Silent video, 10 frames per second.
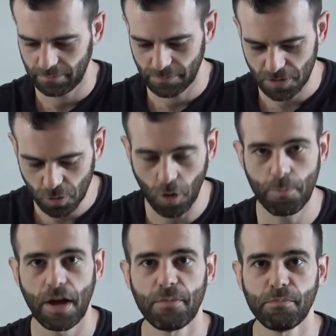
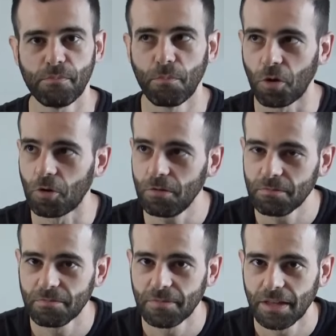store-bought mojo
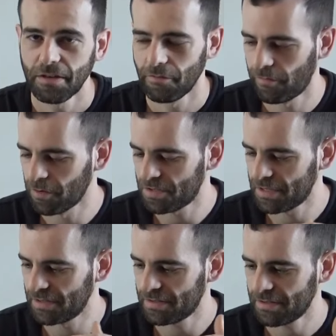
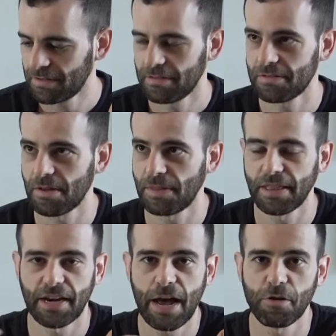versus something
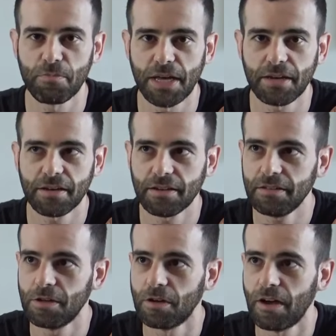that I would make,
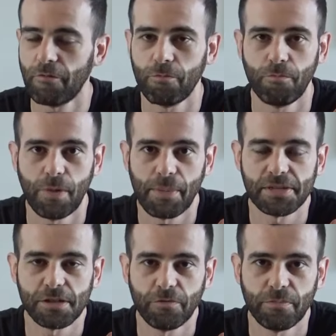by
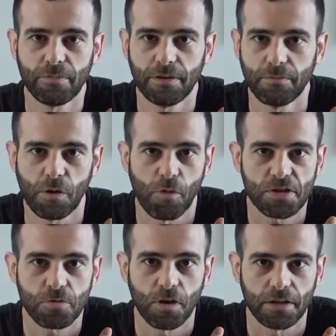myself in my
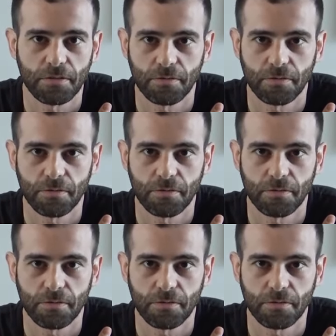restaurant?